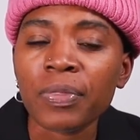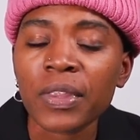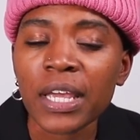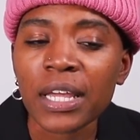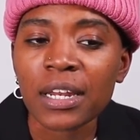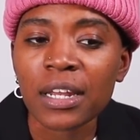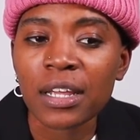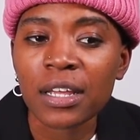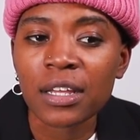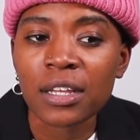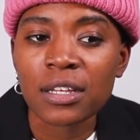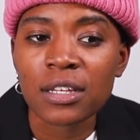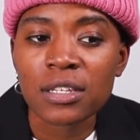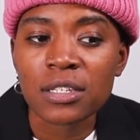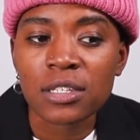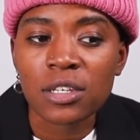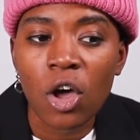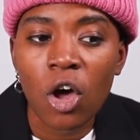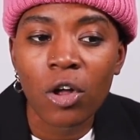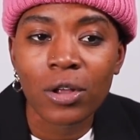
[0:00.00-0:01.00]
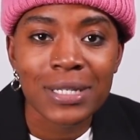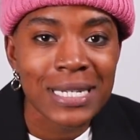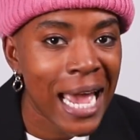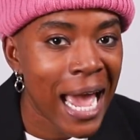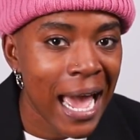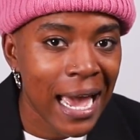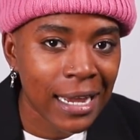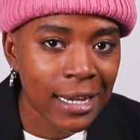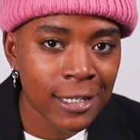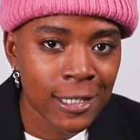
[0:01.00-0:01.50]
It is called
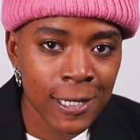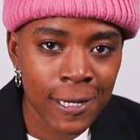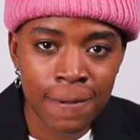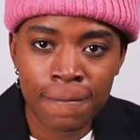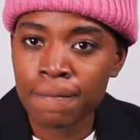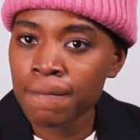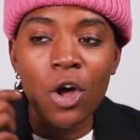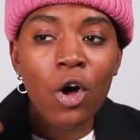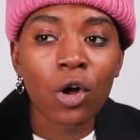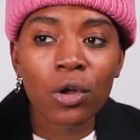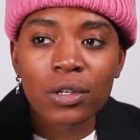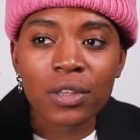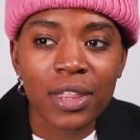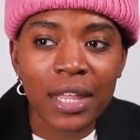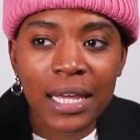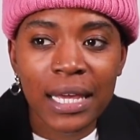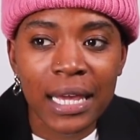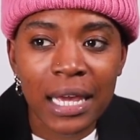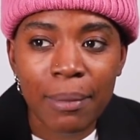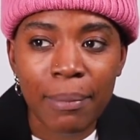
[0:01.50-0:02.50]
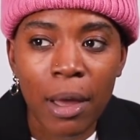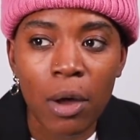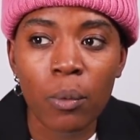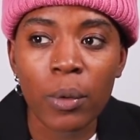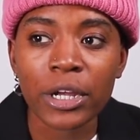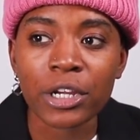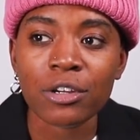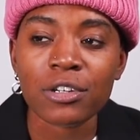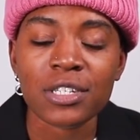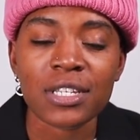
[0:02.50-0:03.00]
tact. It's called thinking about
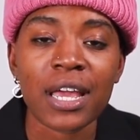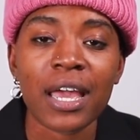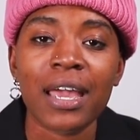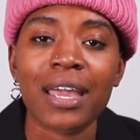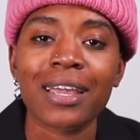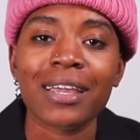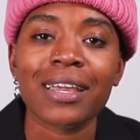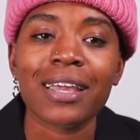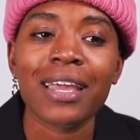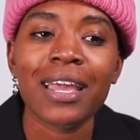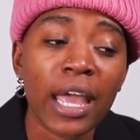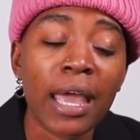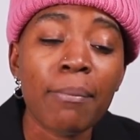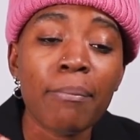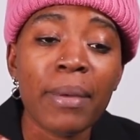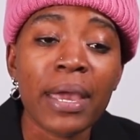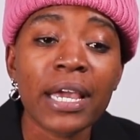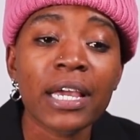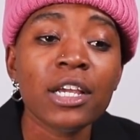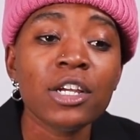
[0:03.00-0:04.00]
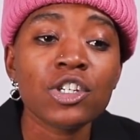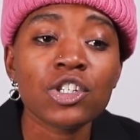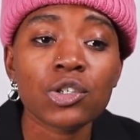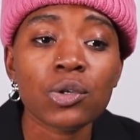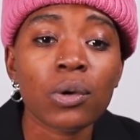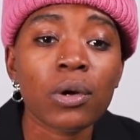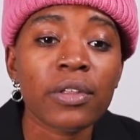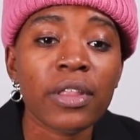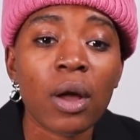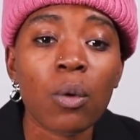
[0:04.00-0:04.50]
what you're saying and making
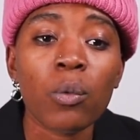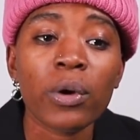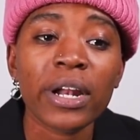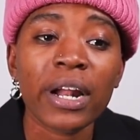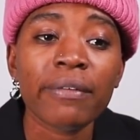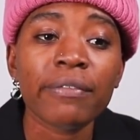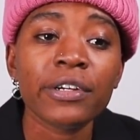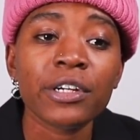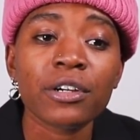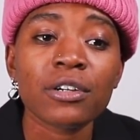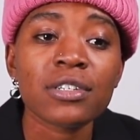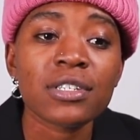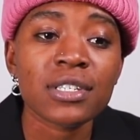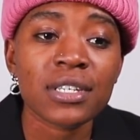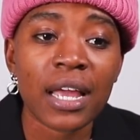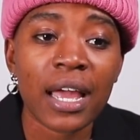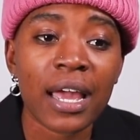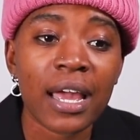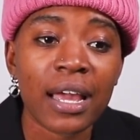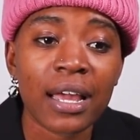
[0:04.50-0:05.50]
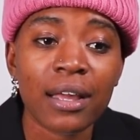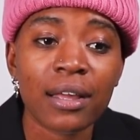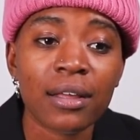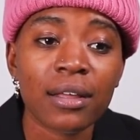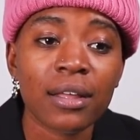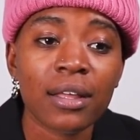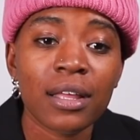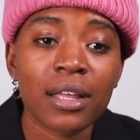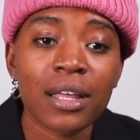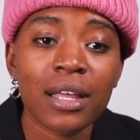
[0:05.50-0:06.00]
sure that whatever you're
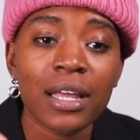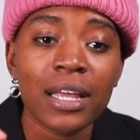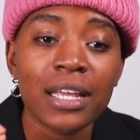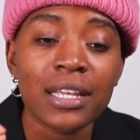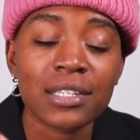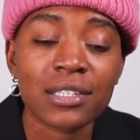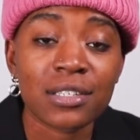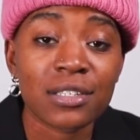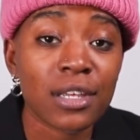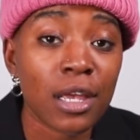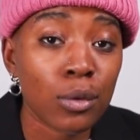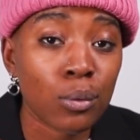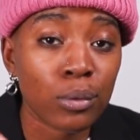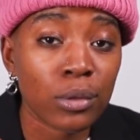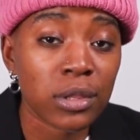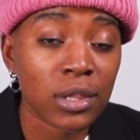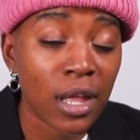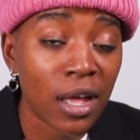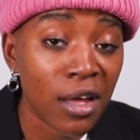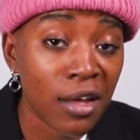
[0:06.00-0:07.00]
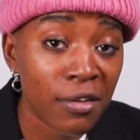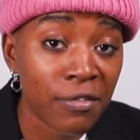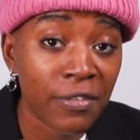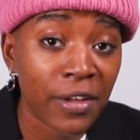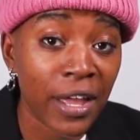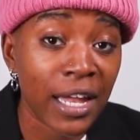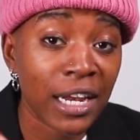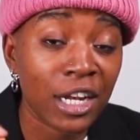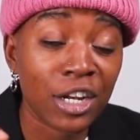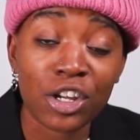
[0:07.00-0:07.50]
saying is said with love
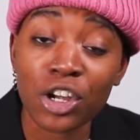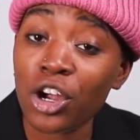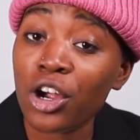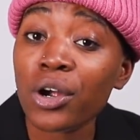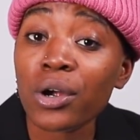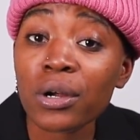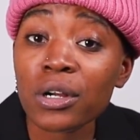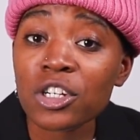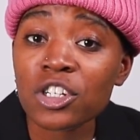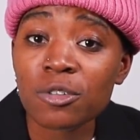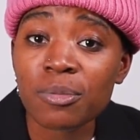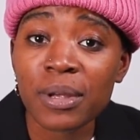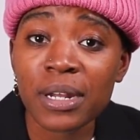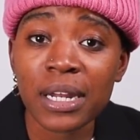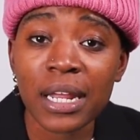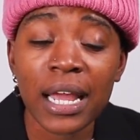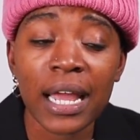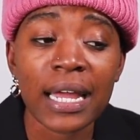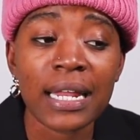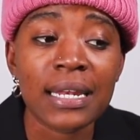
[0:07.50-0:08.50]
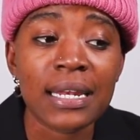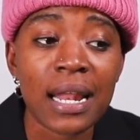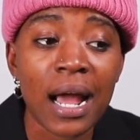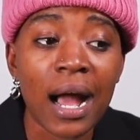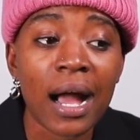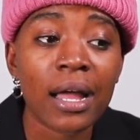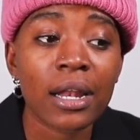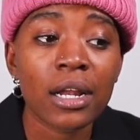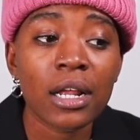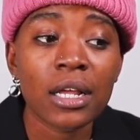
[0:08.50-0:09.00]
and encouragement and
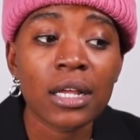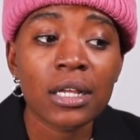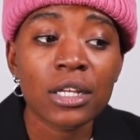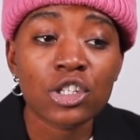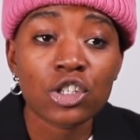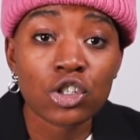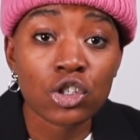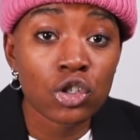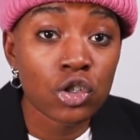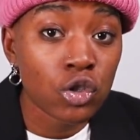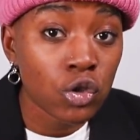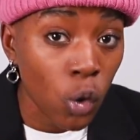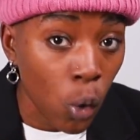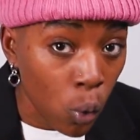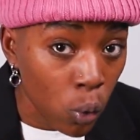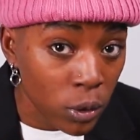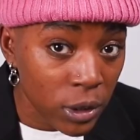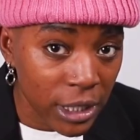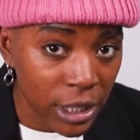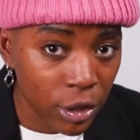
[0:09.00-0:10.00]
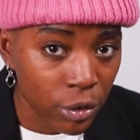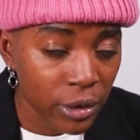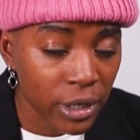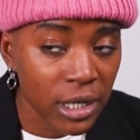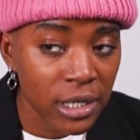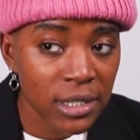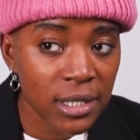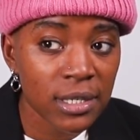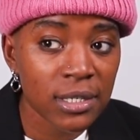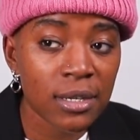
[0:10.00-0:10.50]
not solely
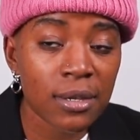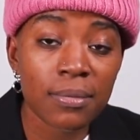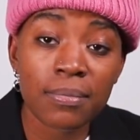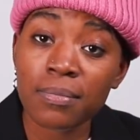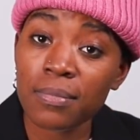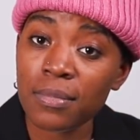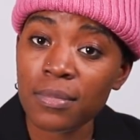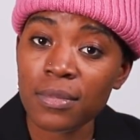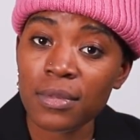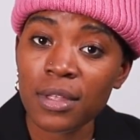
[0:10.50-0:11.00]
criticism,